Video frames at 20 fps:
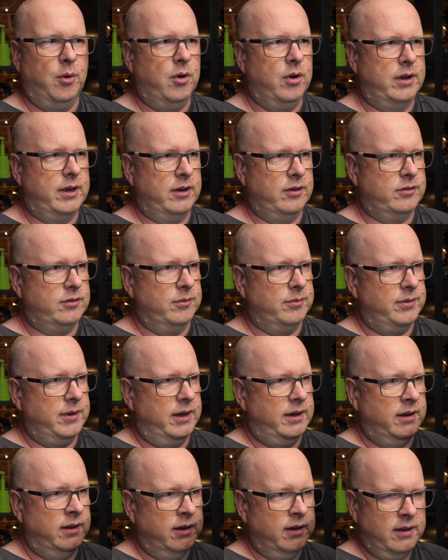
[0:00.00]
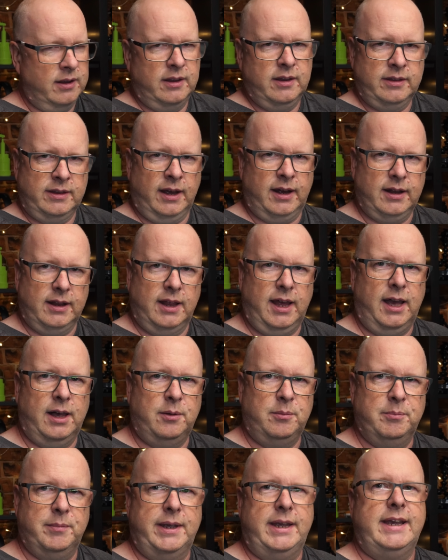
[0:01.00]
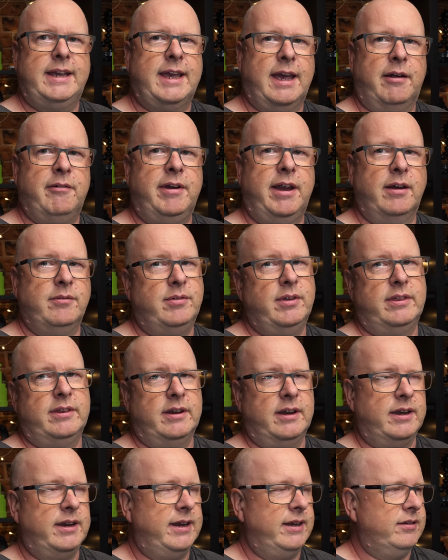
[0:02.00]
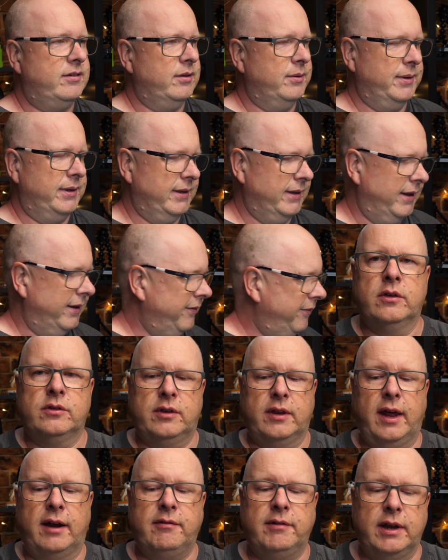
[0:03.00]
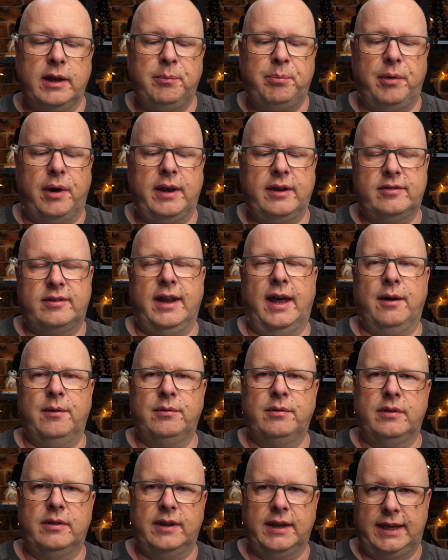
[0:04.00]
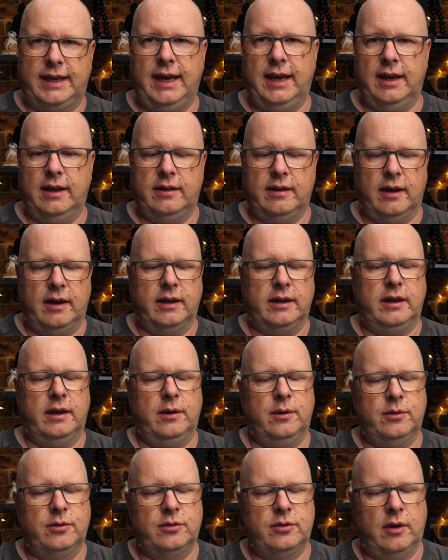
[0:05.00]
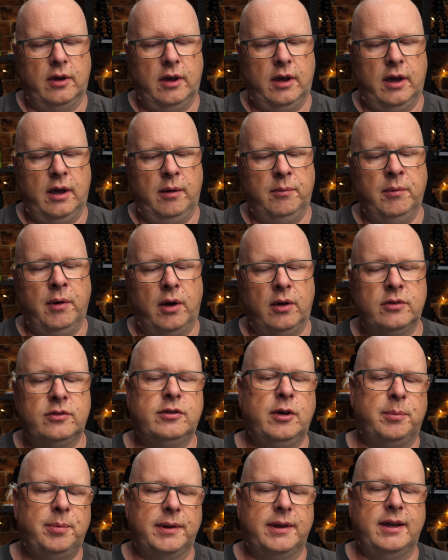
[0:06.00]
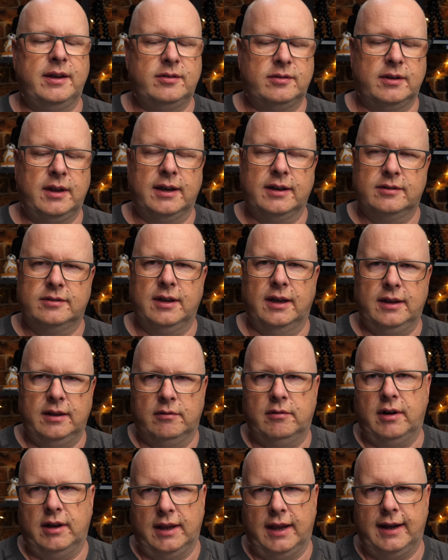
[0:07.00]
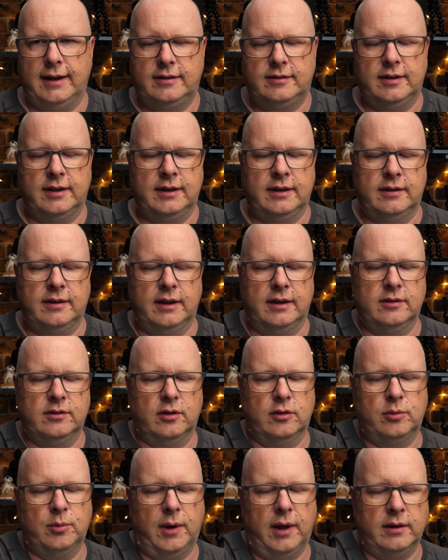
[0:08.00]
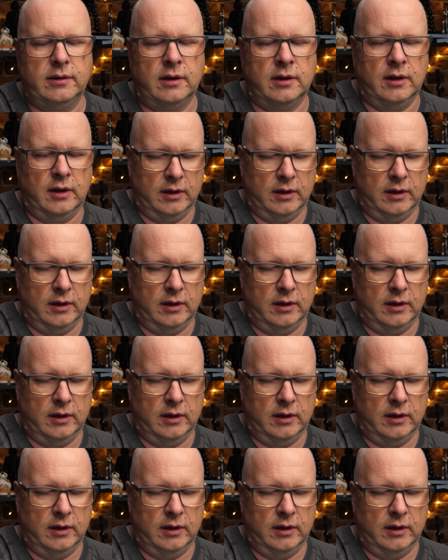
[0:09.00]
walking or something, that'll help me carry everything I need to in there. So that really breaks down the gear that I use. On top of this, like I say, there are lighting things as well.